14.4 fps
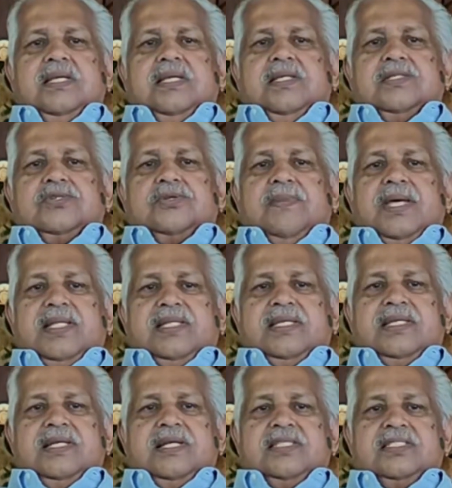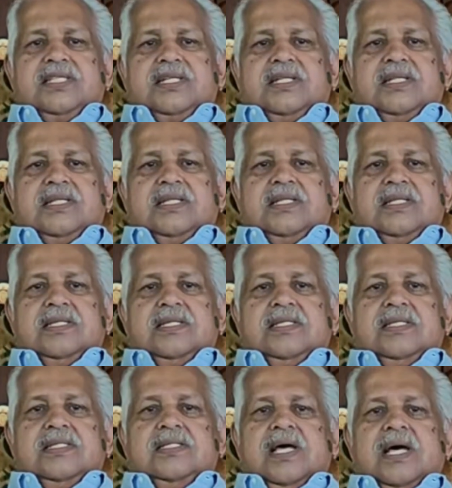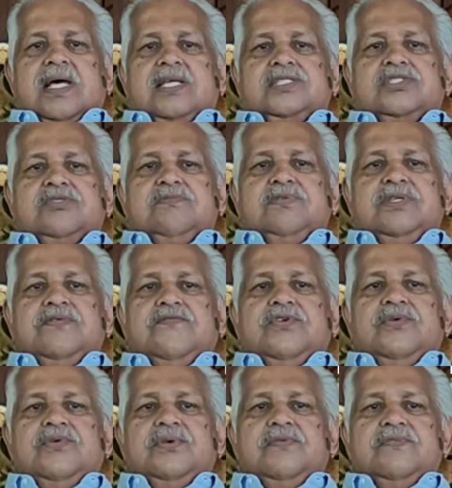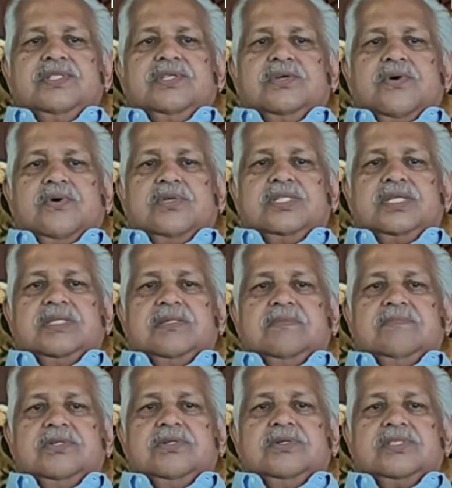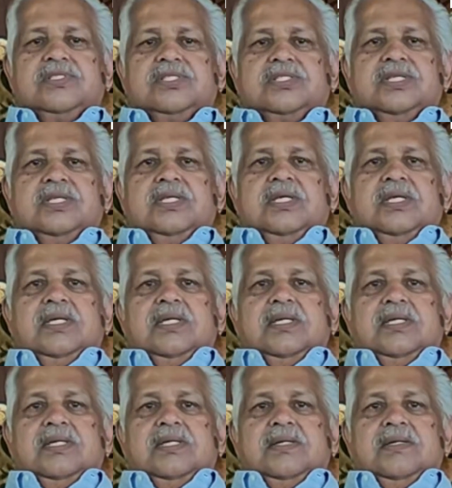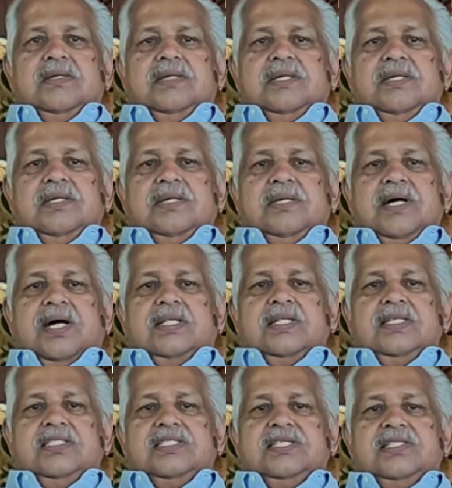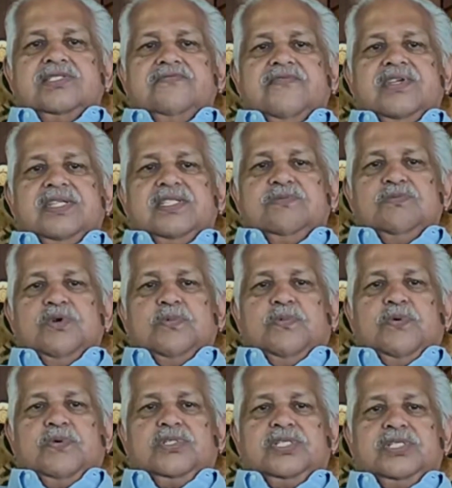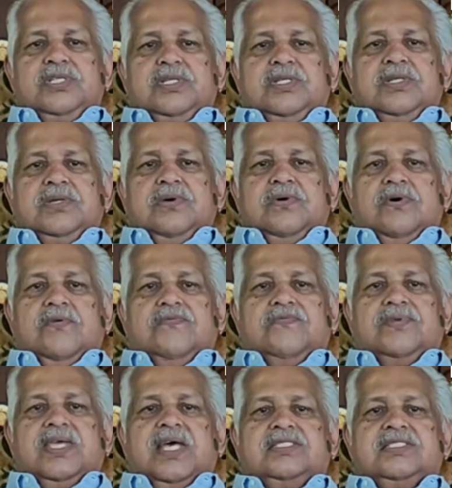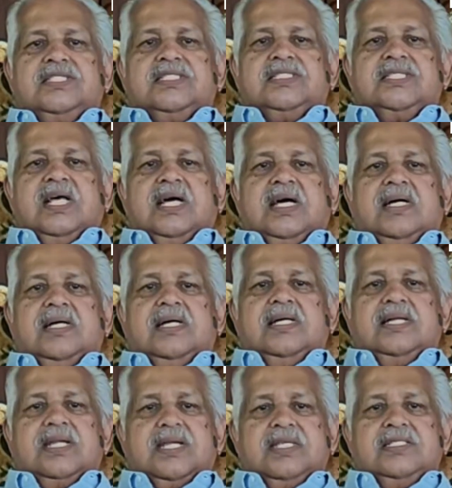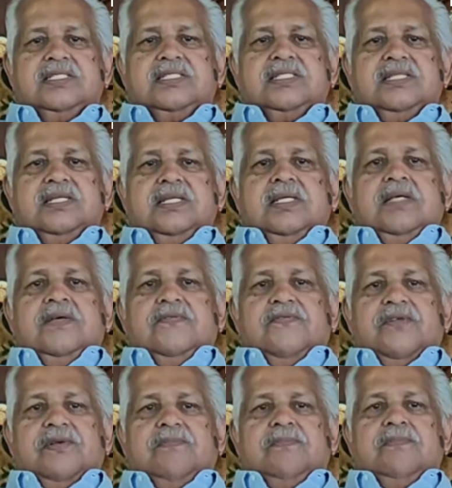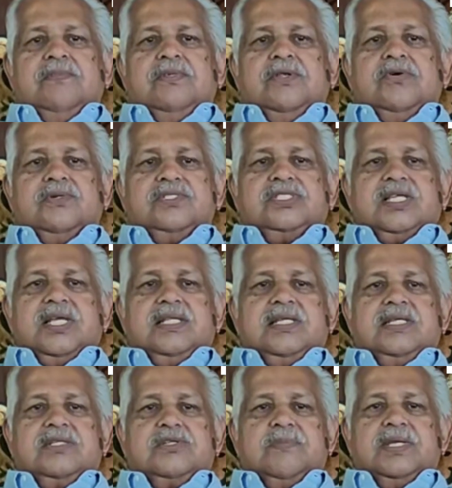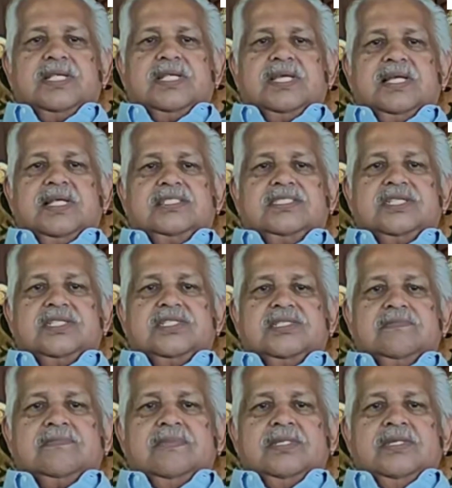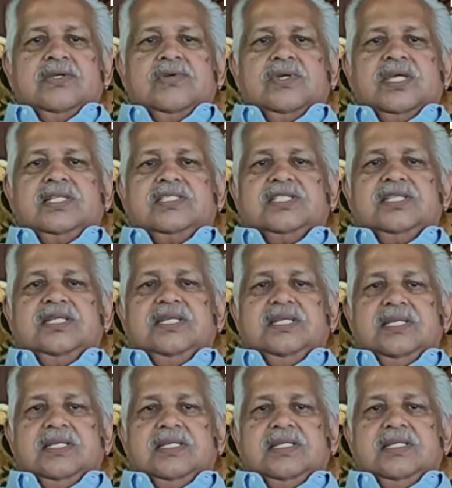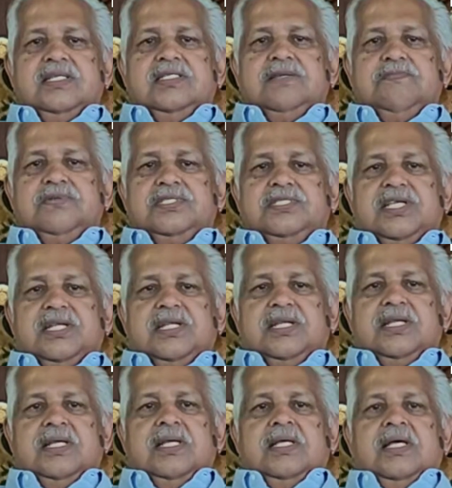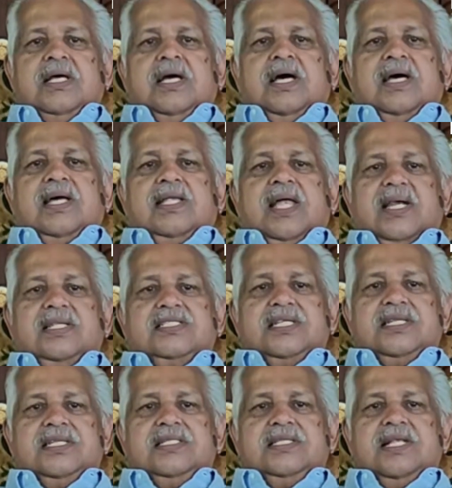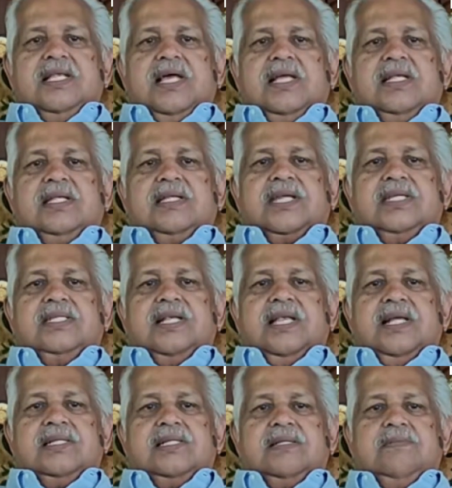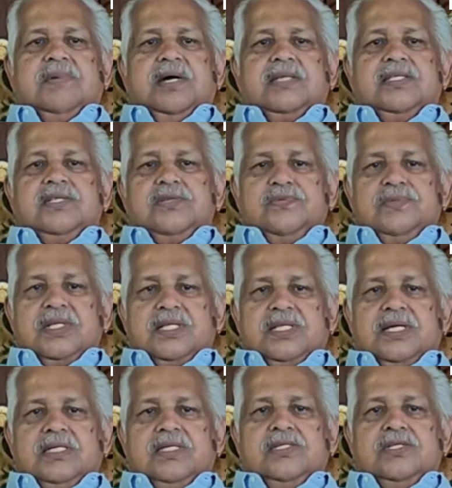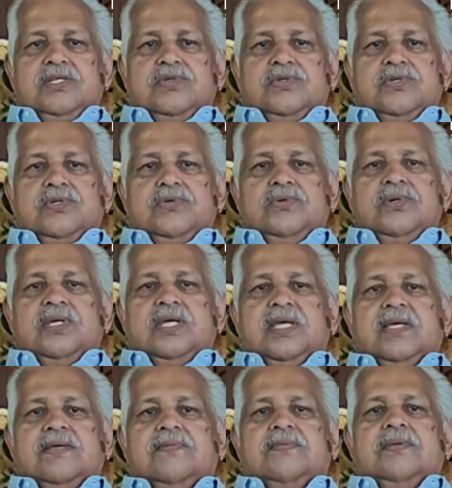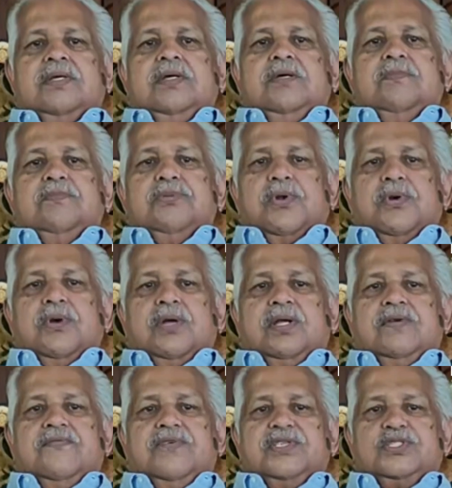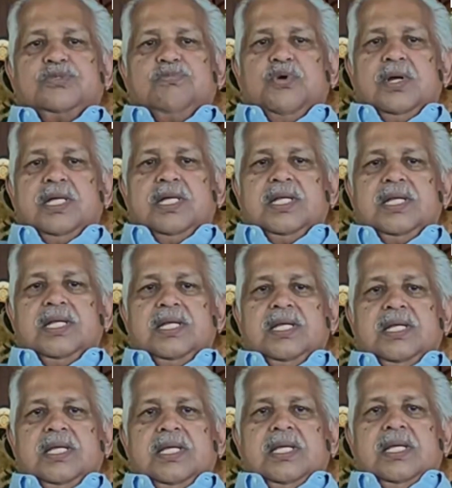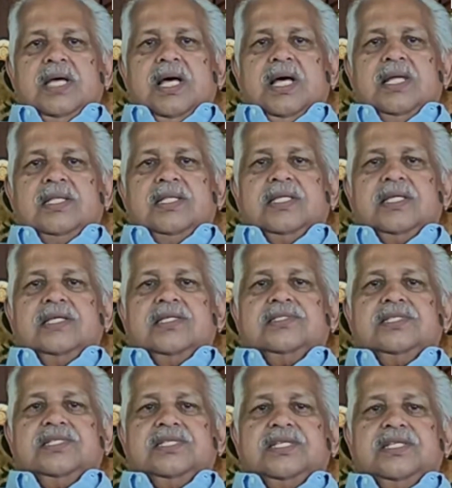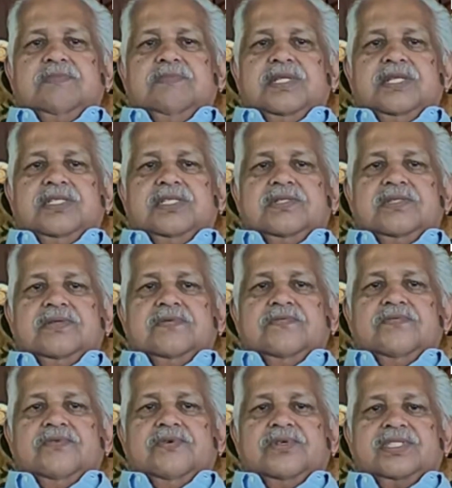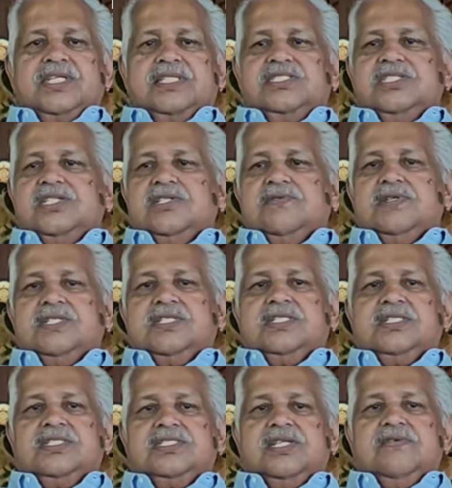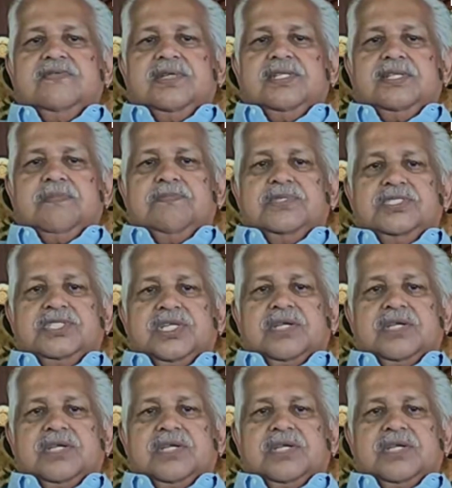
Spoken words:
traumatic ulcer has to be viewed with caution, because at least a very small portion of cancers arise from long-standing traumatic ulcers. You can see in the picture an ulcer in the right lateral margin of the tongue due to a broken first molar, and the treatment for such situation is given in the picture.